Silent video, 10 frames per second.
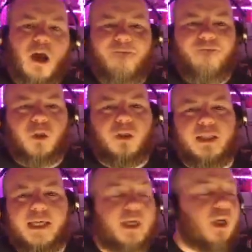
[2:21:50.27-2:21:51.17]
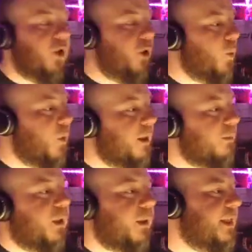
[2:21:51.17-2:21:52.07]
Follow the link, go to the Work in
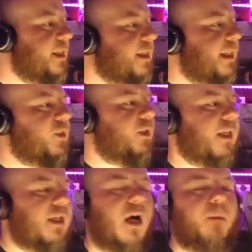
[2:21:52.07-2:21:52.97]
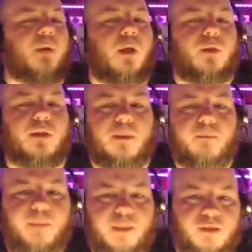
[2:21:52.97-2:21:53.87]
Progress section and upload some
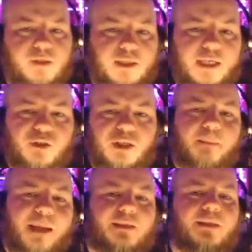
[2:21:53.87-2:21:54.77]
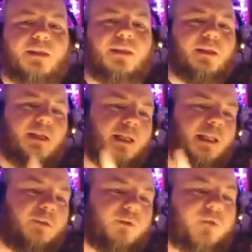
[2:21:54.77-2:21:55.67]
pictures. Chaotic Mess, thank
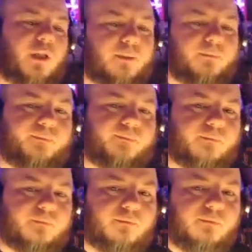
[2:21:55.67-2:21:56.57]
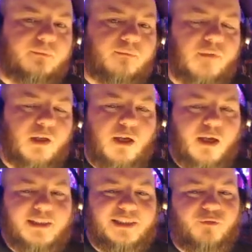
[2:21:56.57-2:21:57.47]
you for the follow.
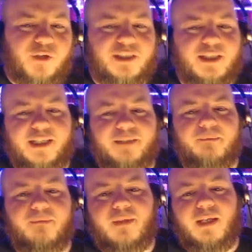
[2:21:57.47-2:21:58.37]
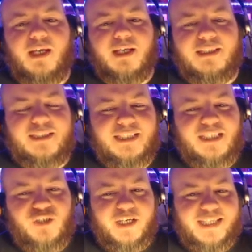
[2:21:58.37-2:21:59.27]
This is the first thing. This is the
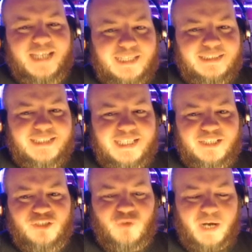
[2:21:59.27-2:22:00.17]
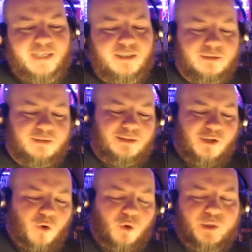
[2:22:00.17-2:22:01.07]
gigantic dragon that
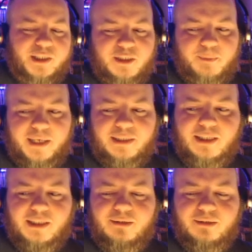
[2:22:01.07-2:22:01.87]
Orcrist is painting,